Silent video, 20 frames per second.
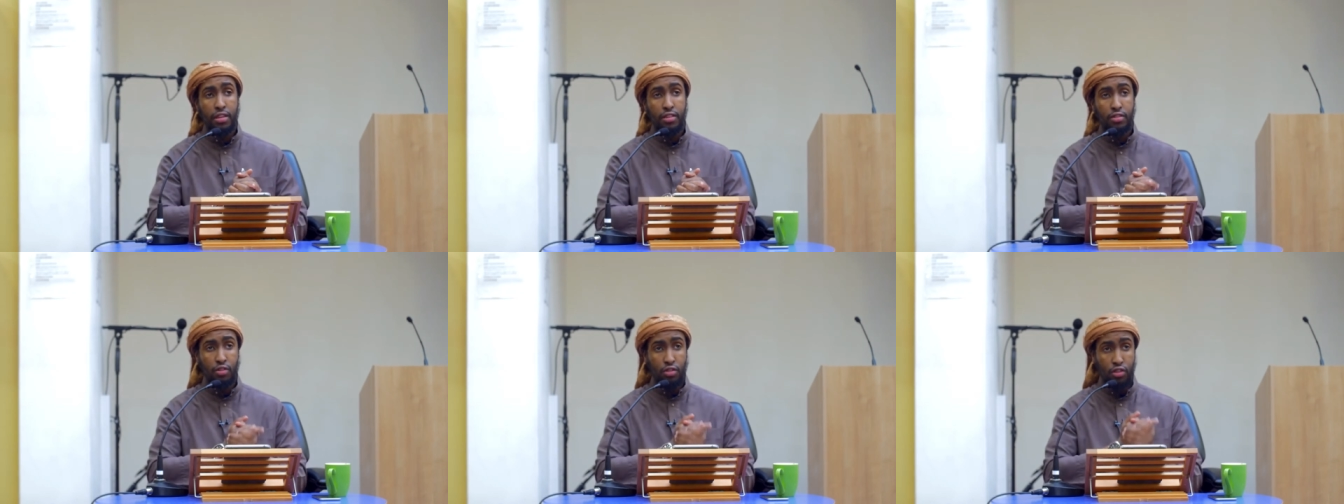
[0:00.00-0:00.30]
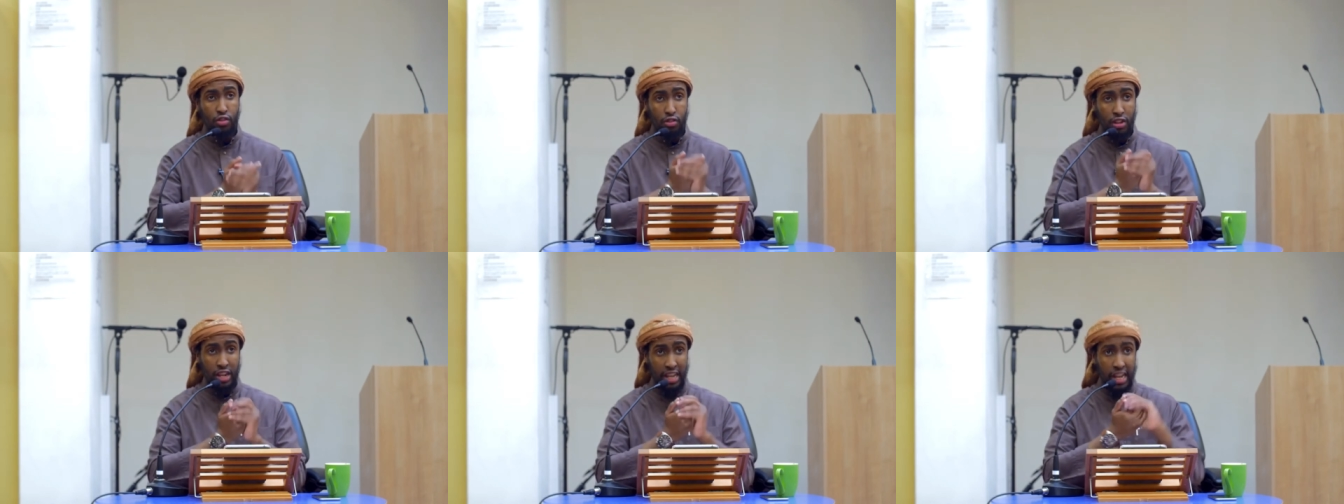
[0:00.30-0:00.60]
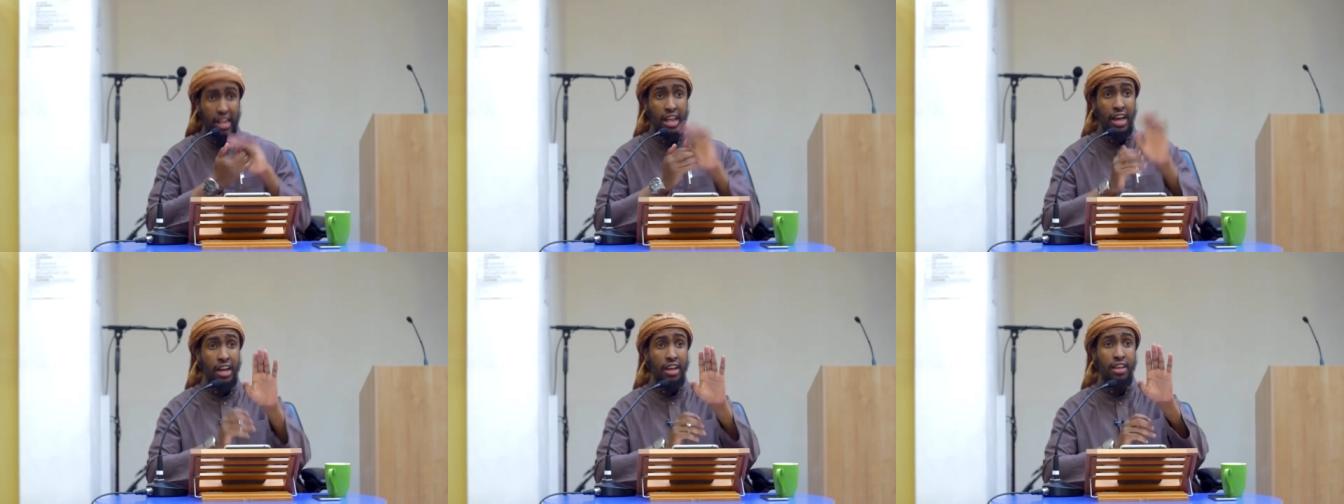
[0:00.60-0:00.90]
So the
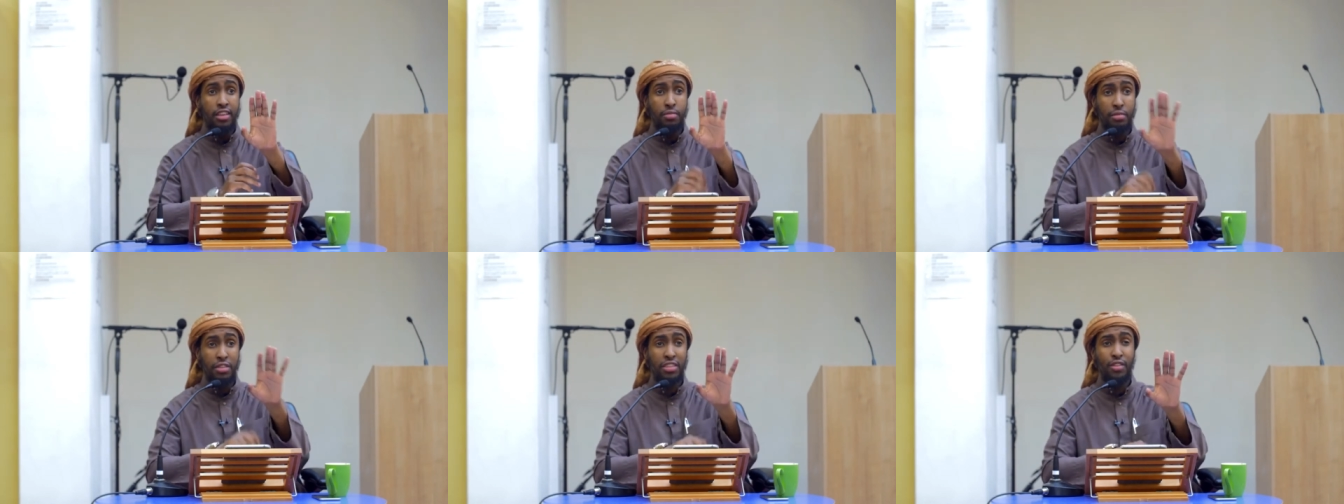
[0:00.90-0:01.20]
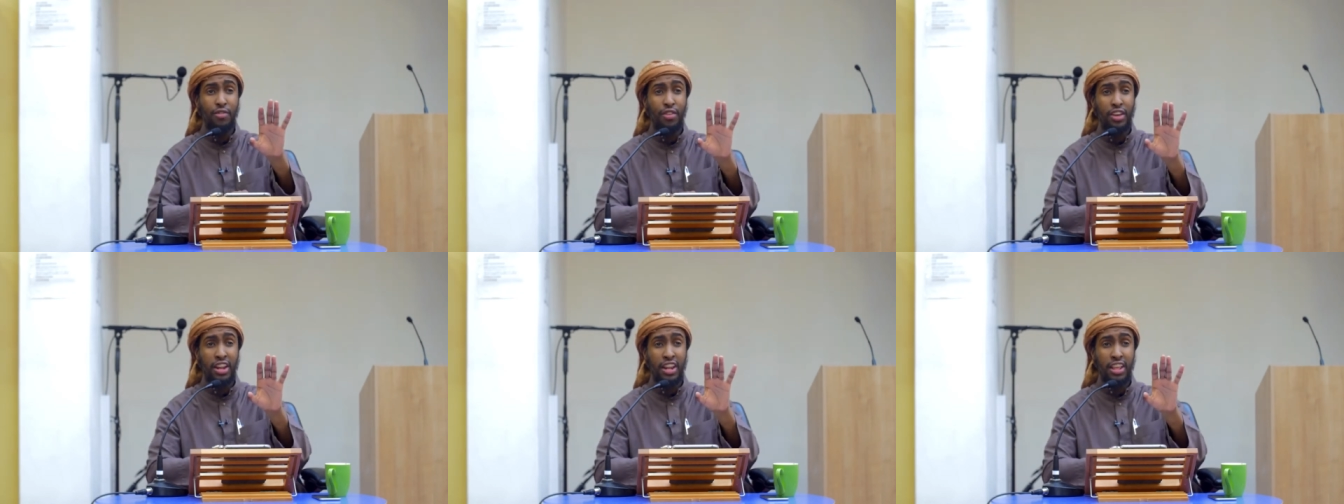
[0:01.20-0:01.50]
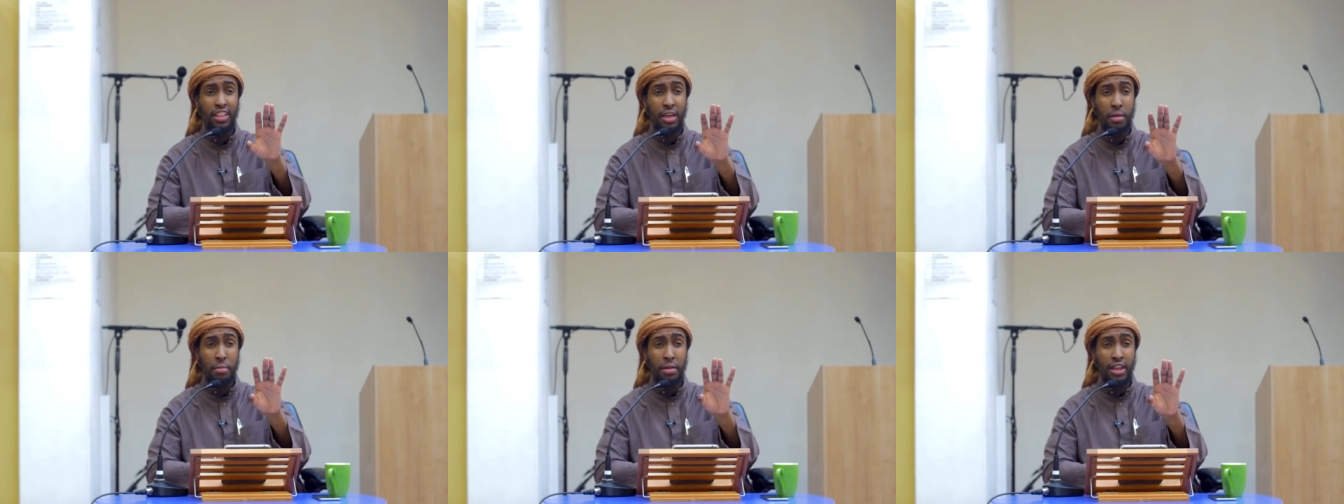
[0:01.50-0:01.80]
leader,
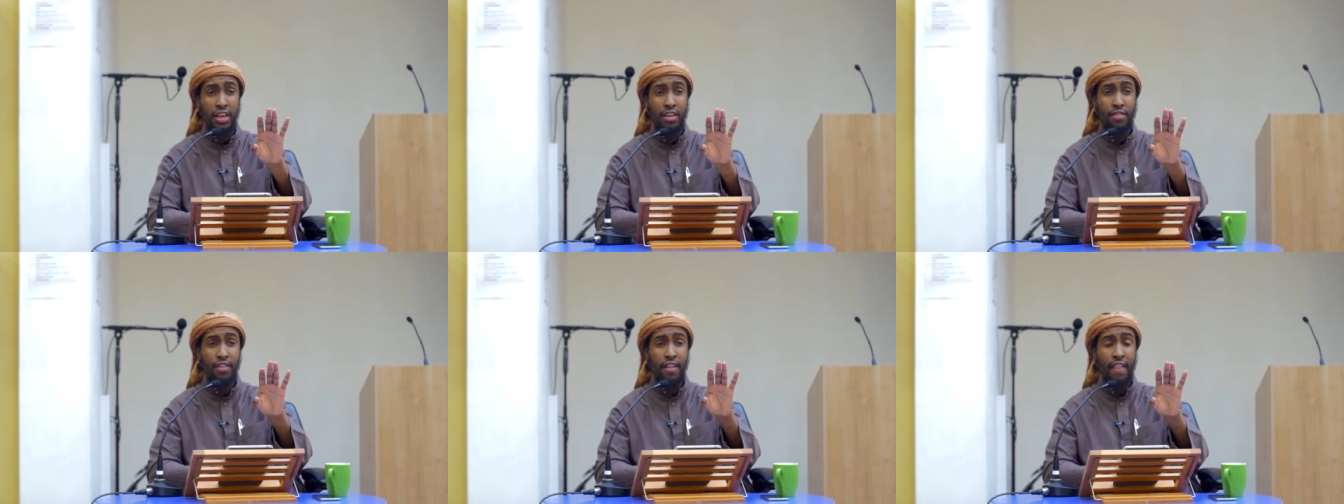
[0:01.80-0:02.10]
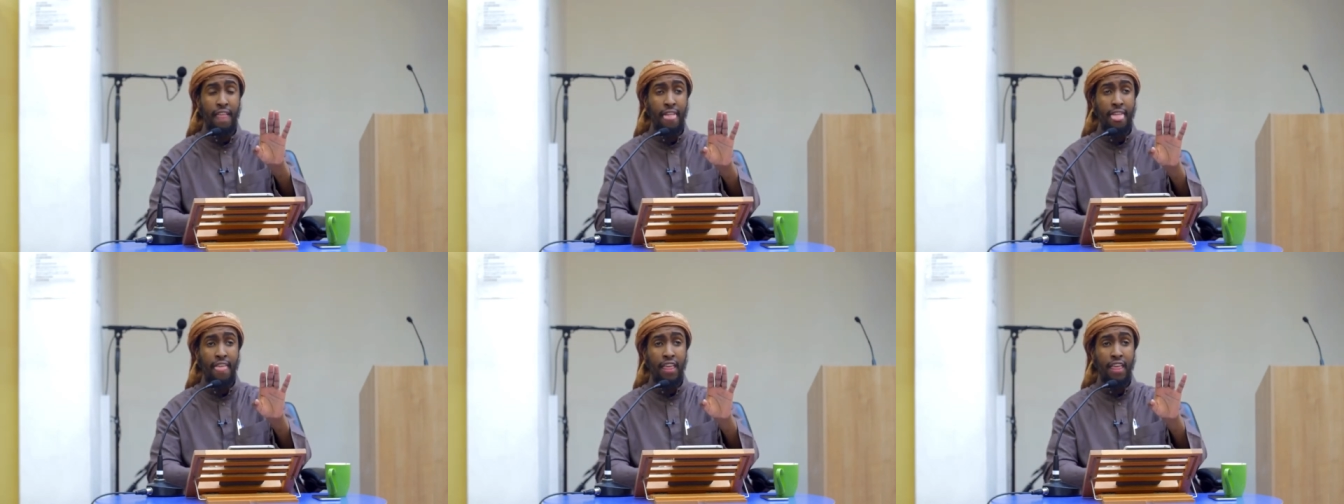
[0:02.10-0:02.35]
specifically, they believe